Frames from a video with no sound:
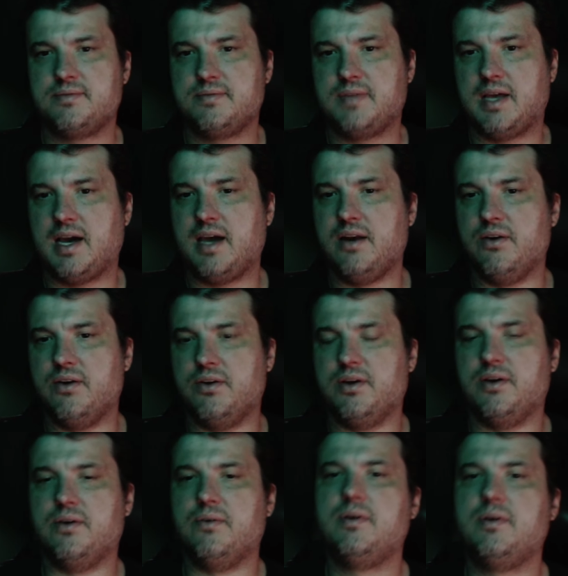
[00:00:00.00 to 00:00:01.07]
I don't
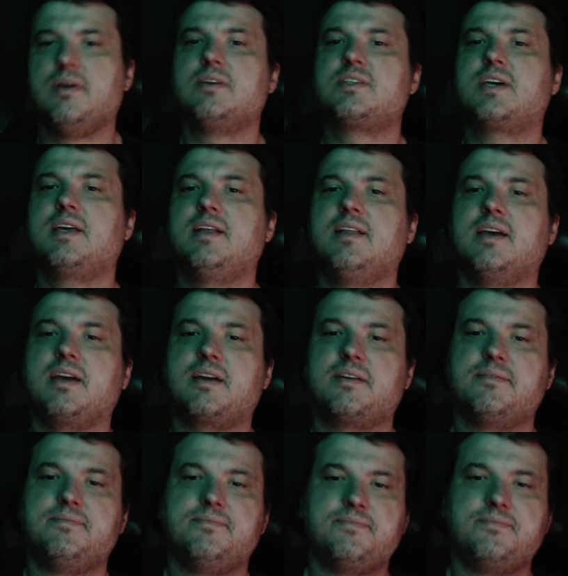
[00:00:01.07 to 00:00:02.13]
know. It's kind of like,
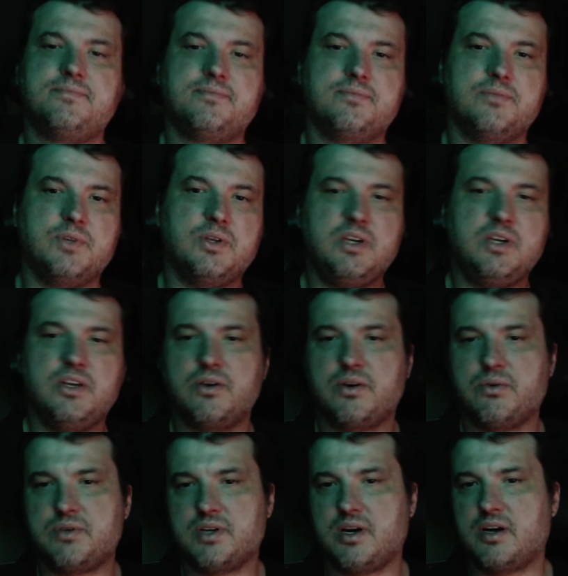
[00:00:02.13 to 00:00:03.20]
really, you don't
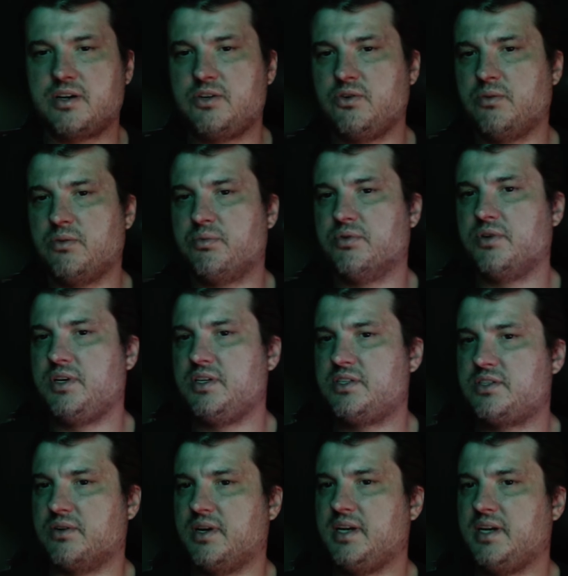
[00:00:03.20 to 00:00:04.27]
go talk to a priest
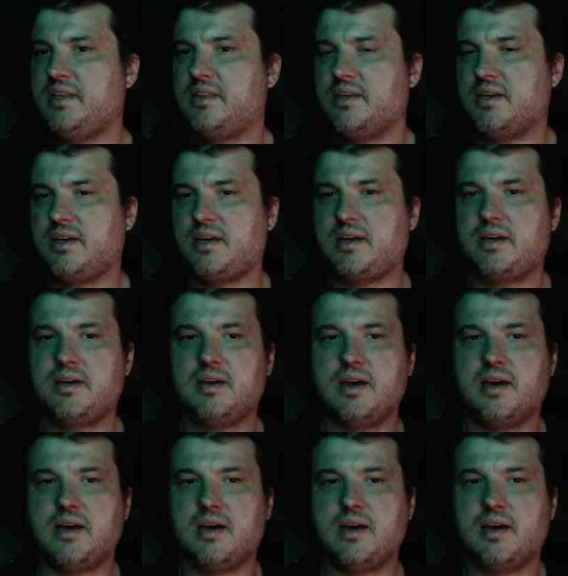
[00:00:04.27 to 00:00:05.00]
or anything.